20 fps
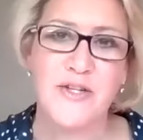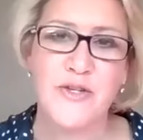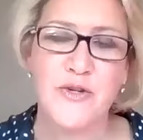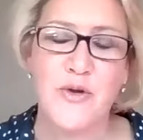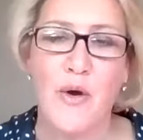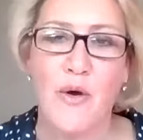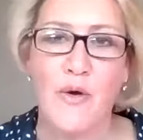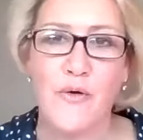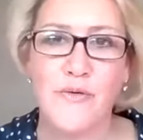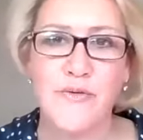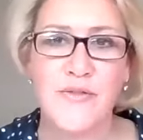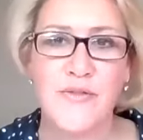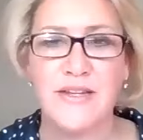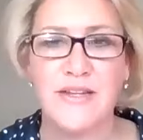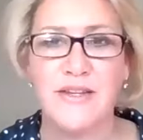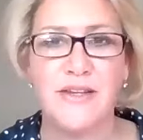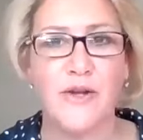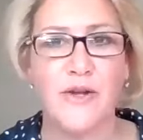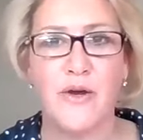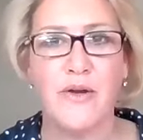could hold, that,
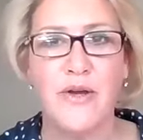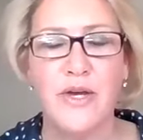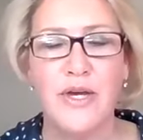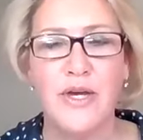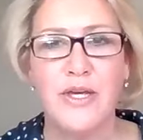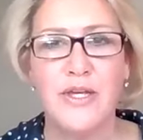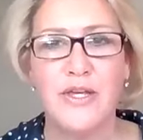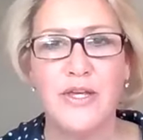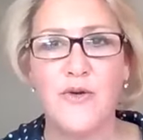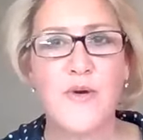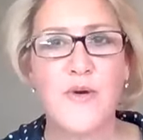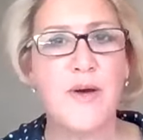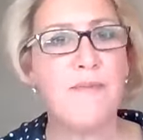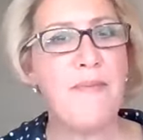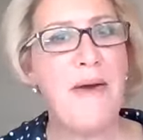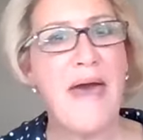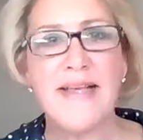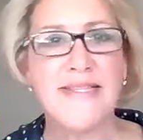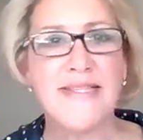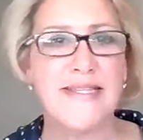you know, your
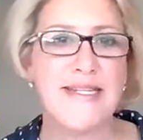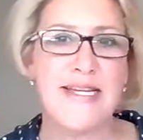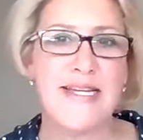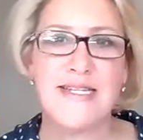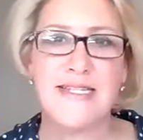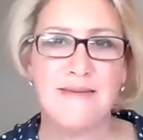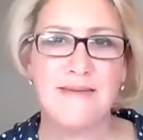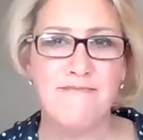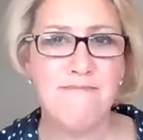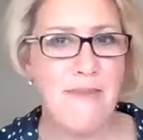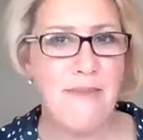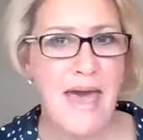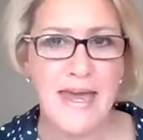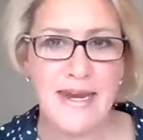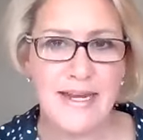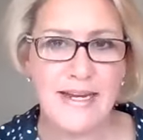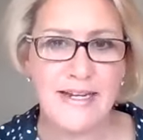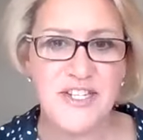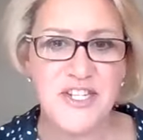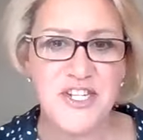capacity to
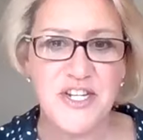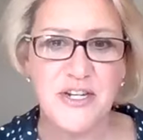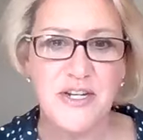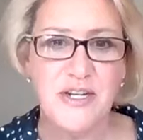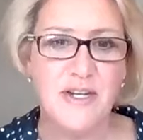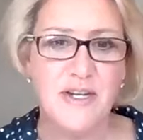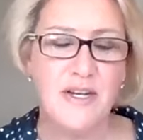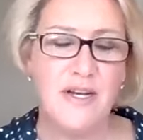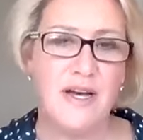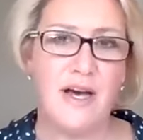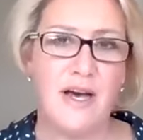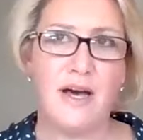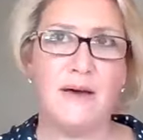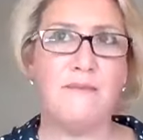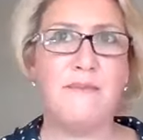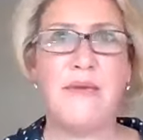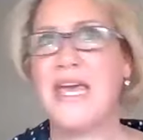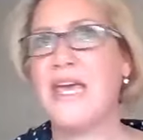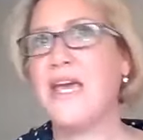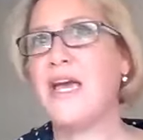manage
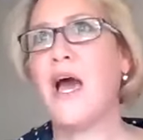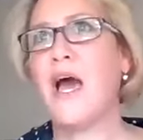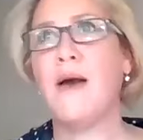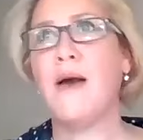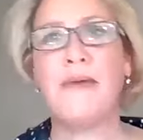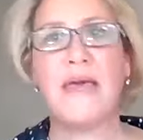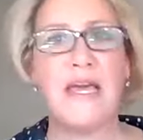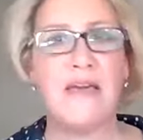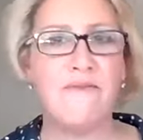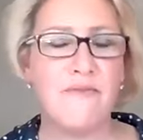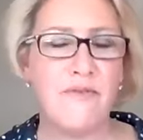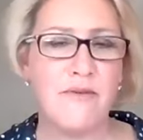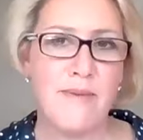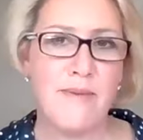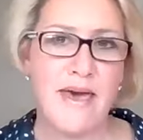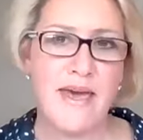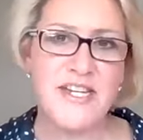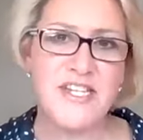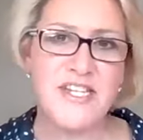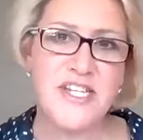um, incoming
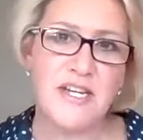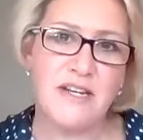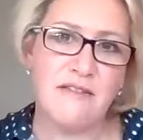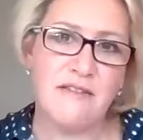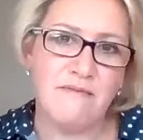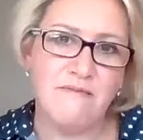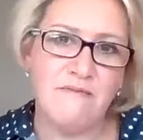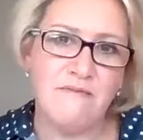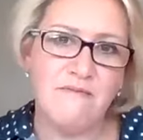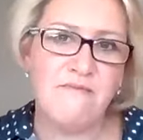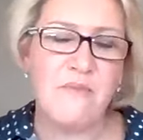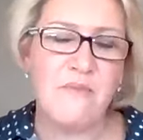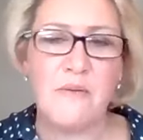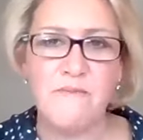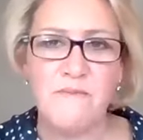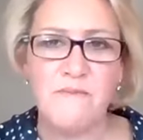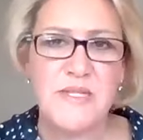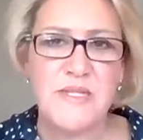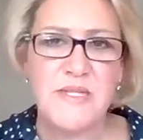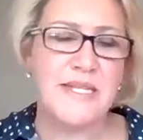information,
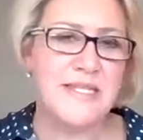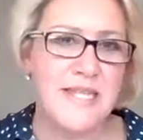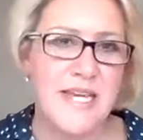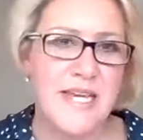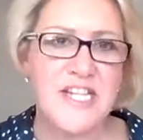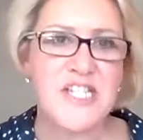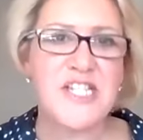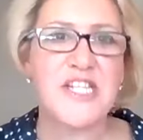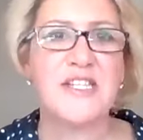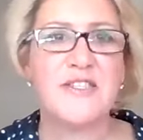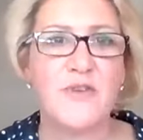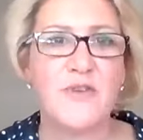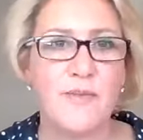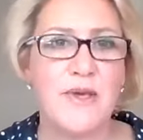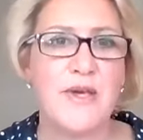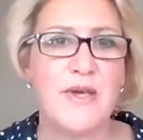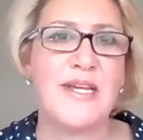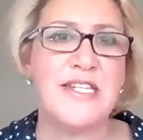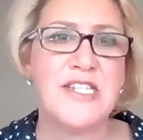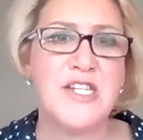sensations from
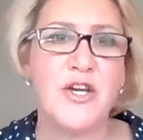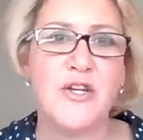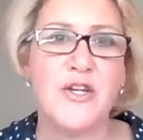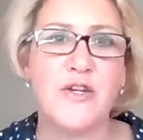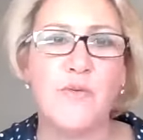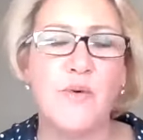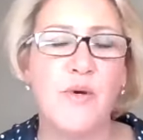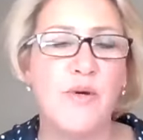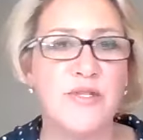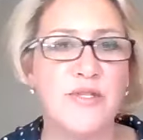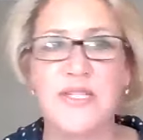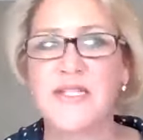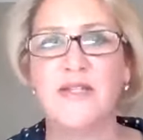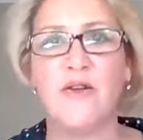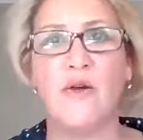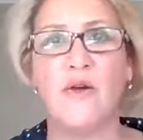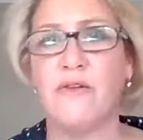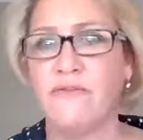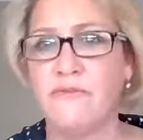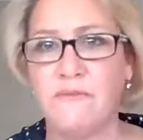your internal world. It's
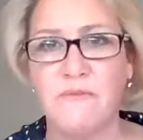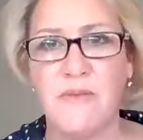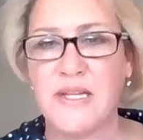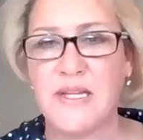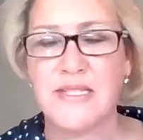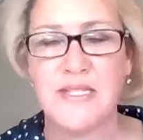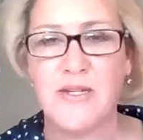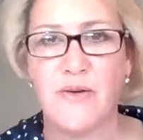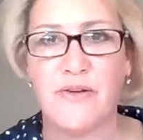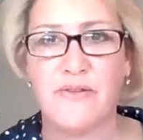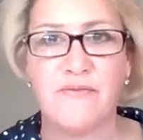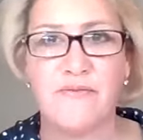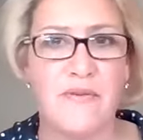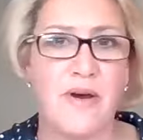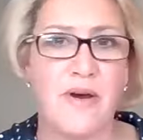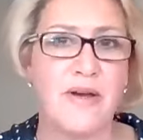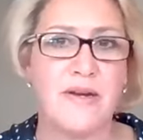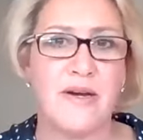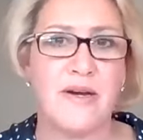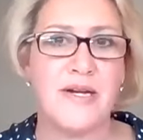not it's not
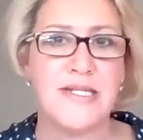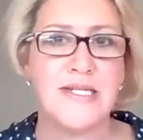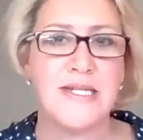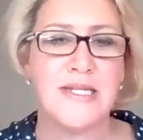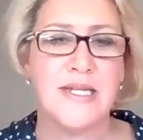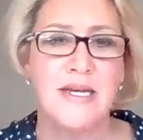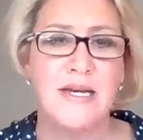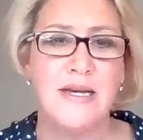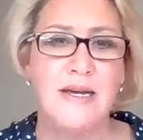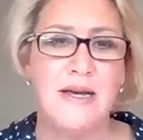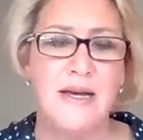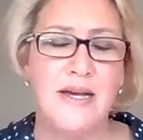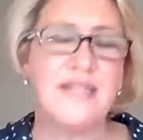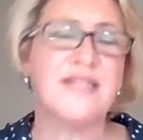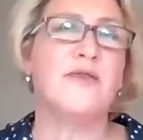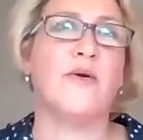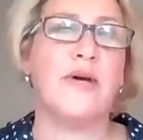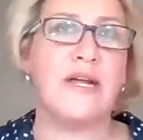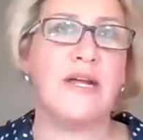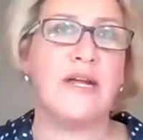finite. It's
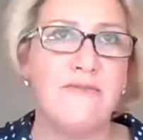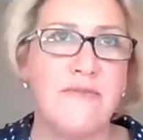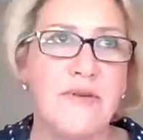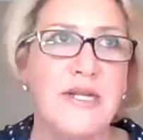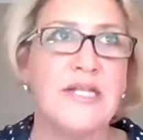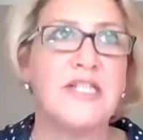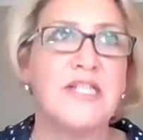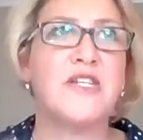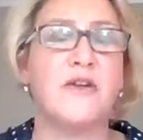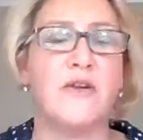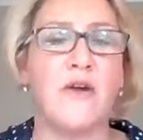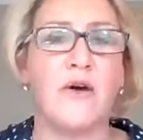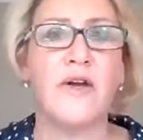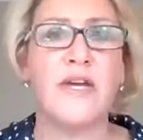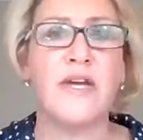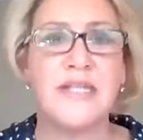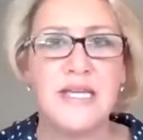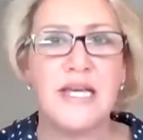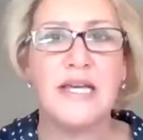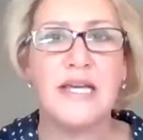not infinite. You know,
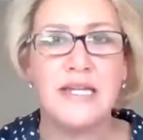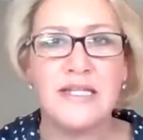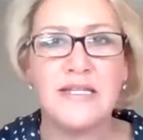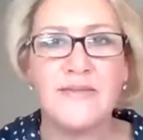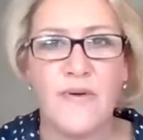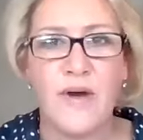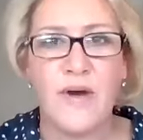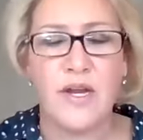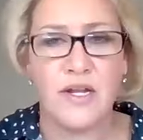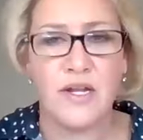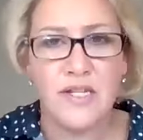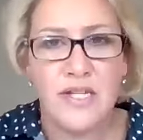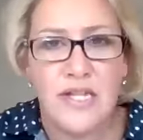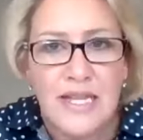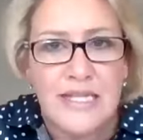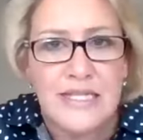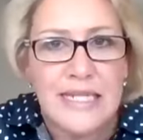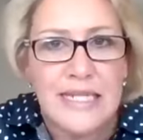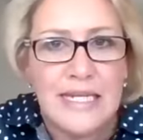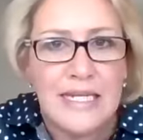it's it is finite.
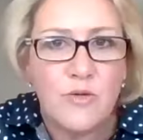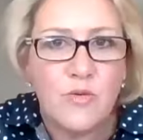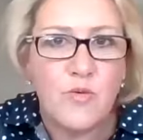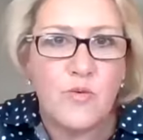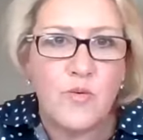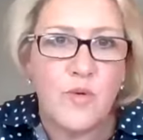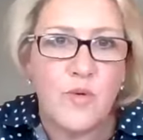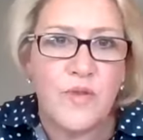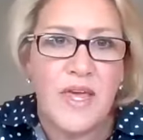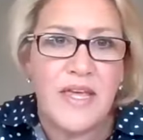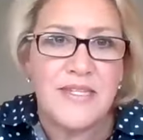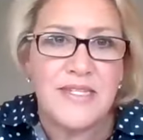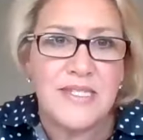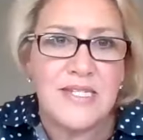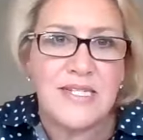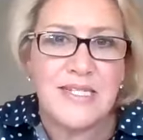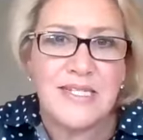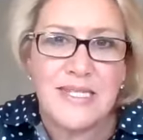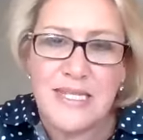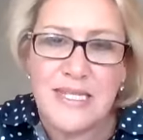There's little. There's
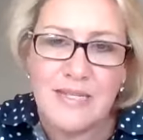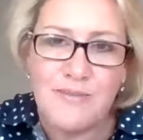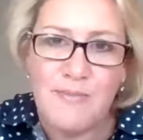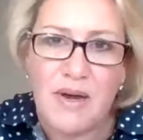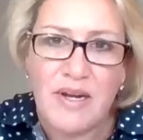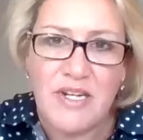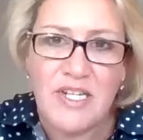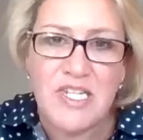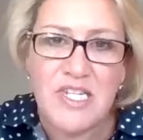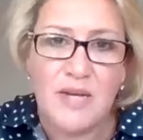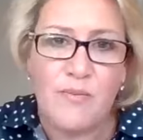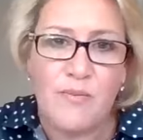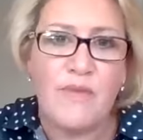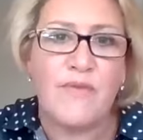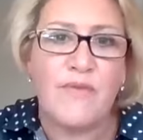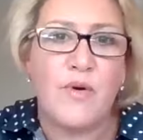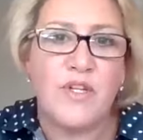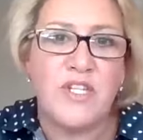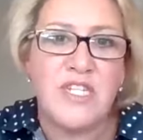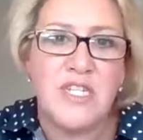just this much that
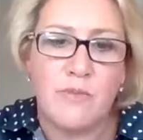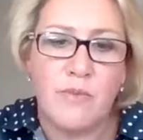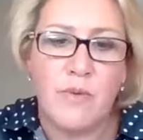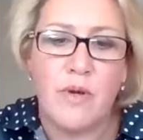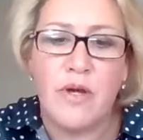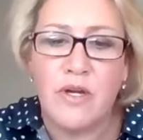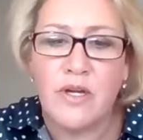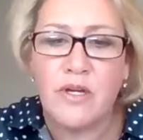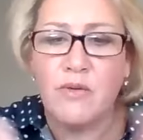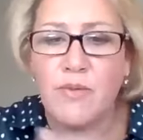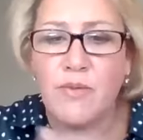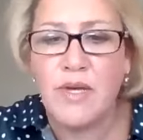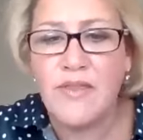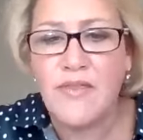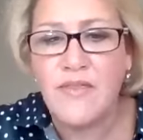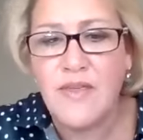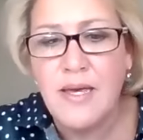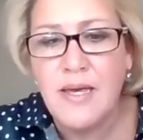we've got to work with.